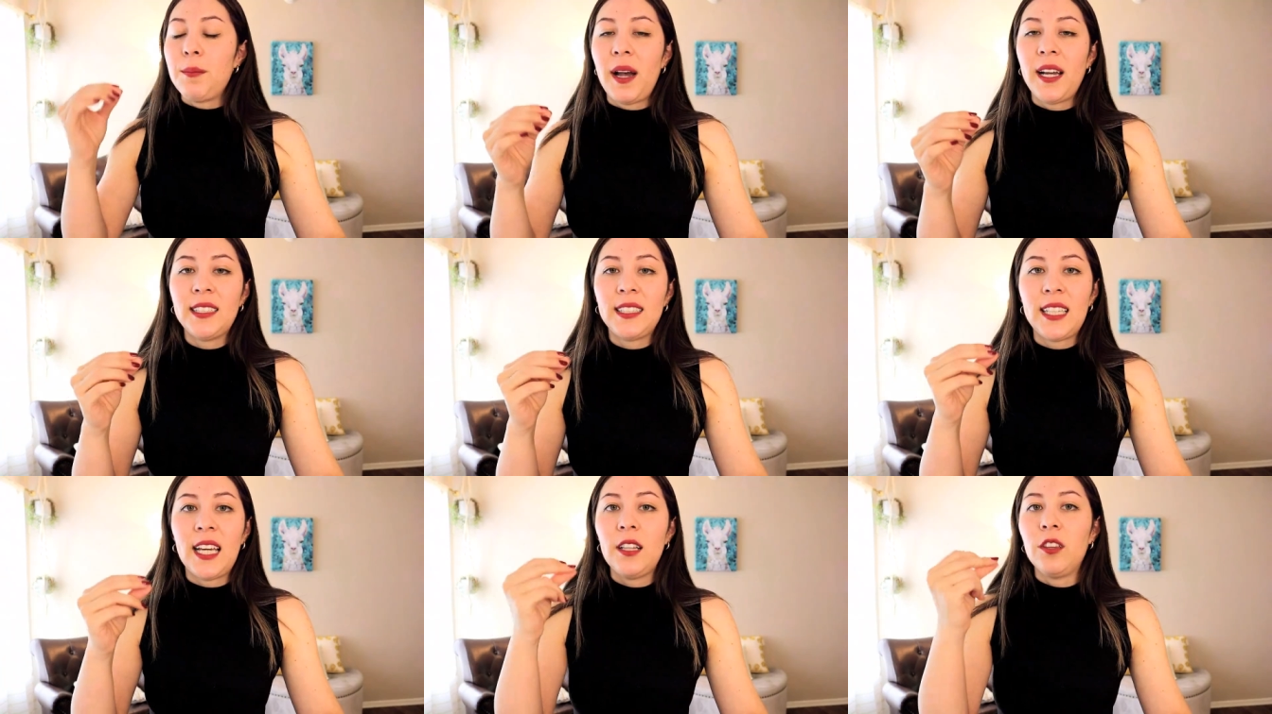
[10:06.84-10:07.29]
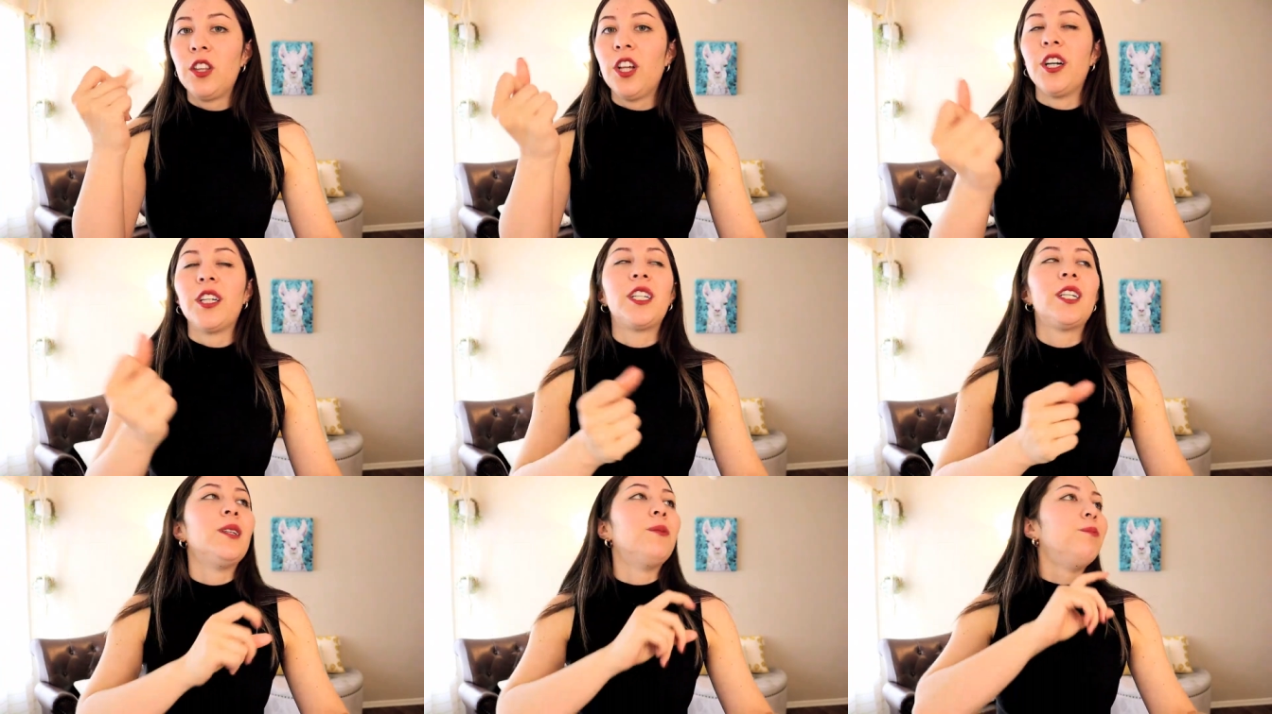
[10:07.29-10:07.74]
they might say,
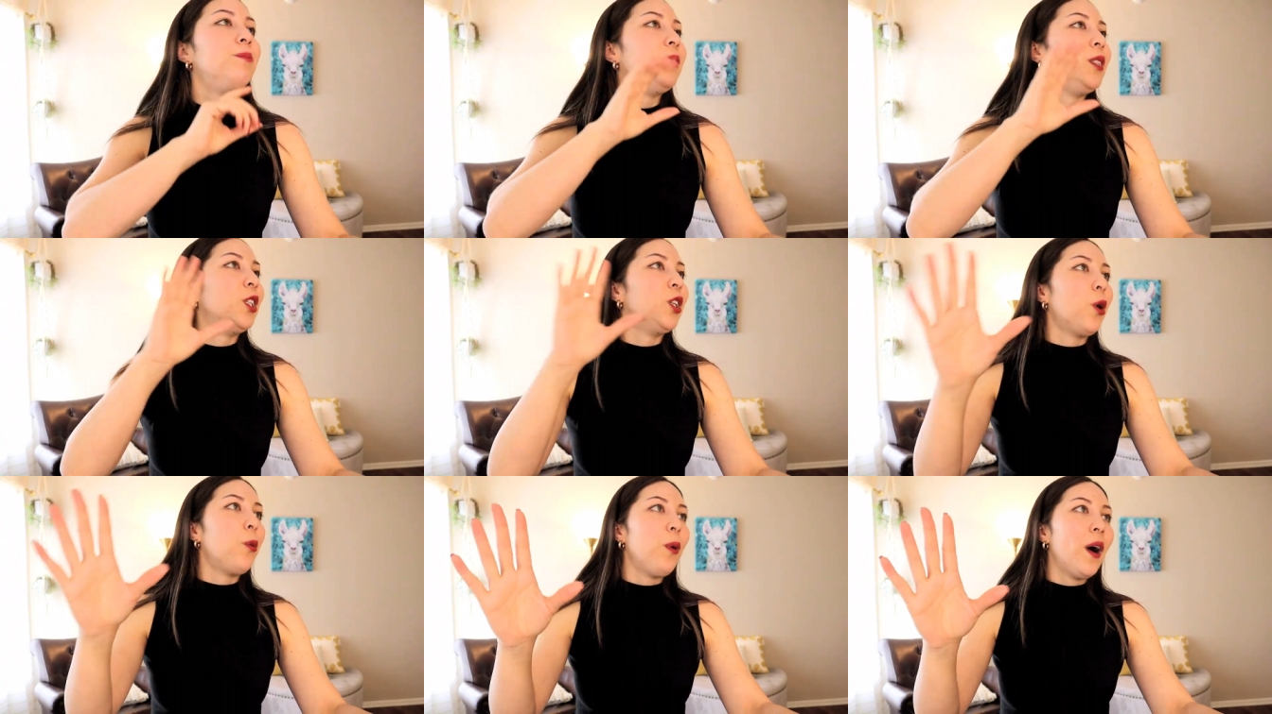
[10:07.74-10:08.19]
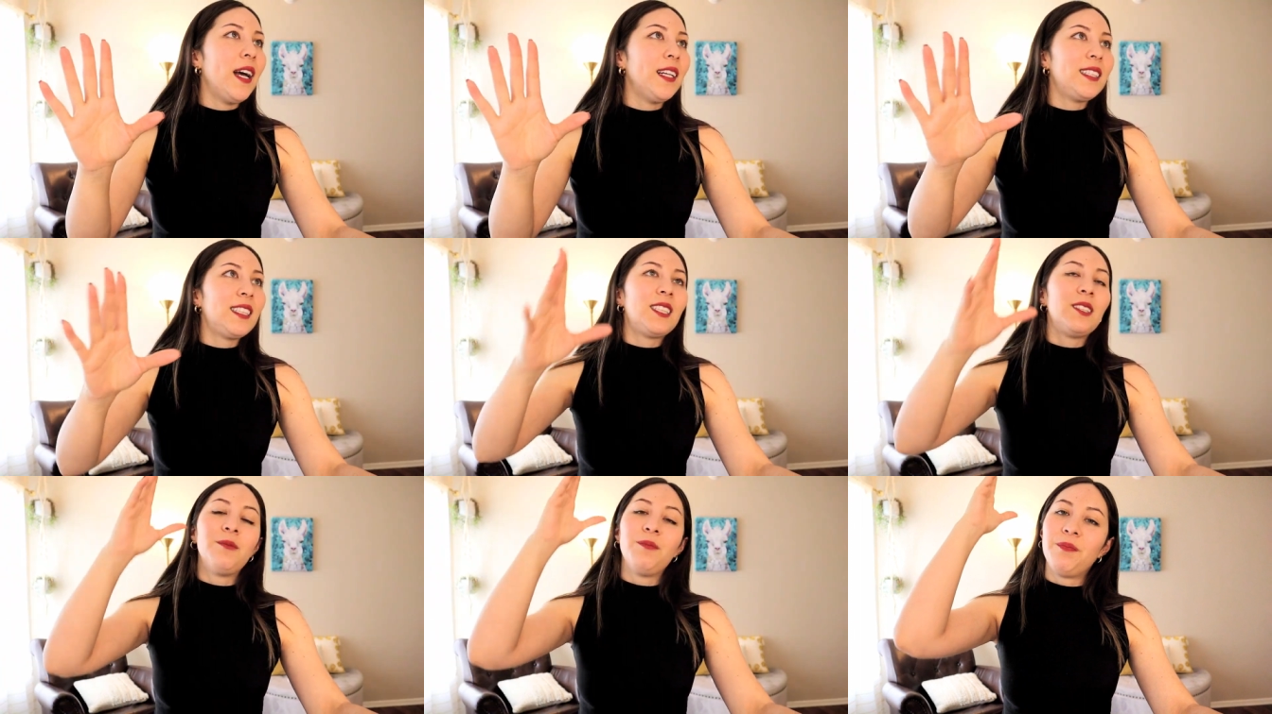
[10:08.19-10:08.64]
look, you know
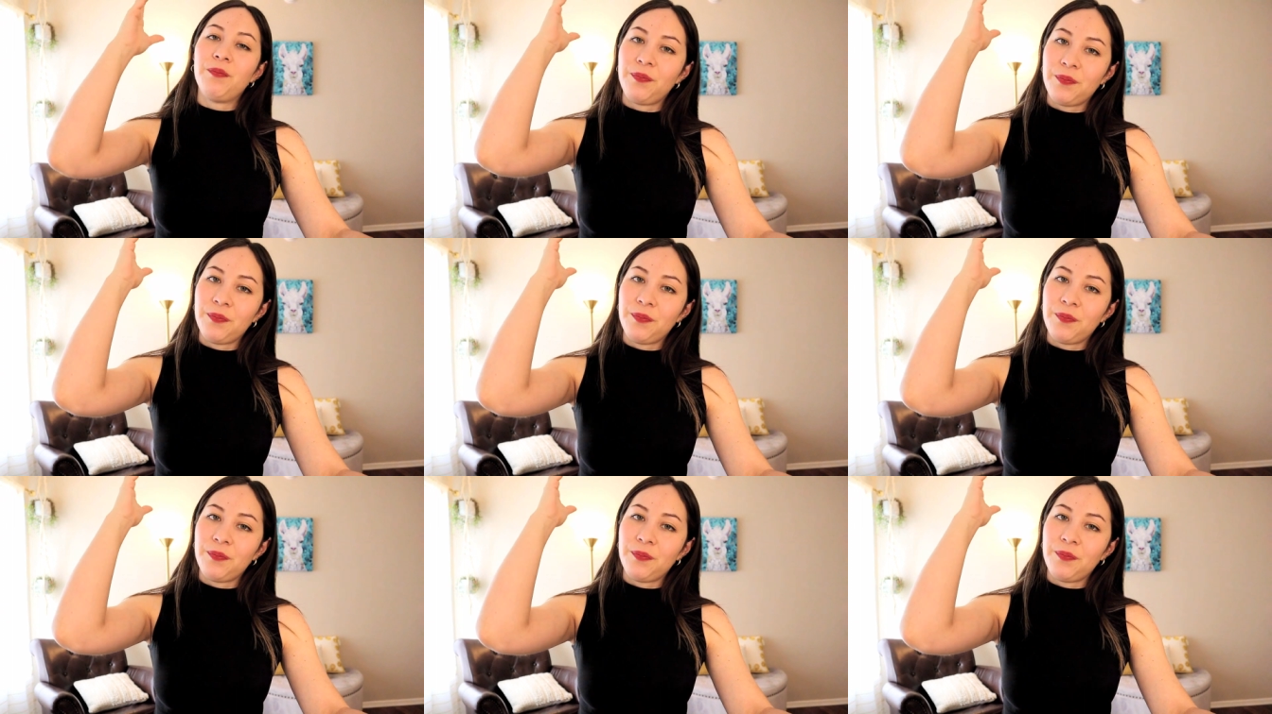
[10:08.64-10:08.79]
what?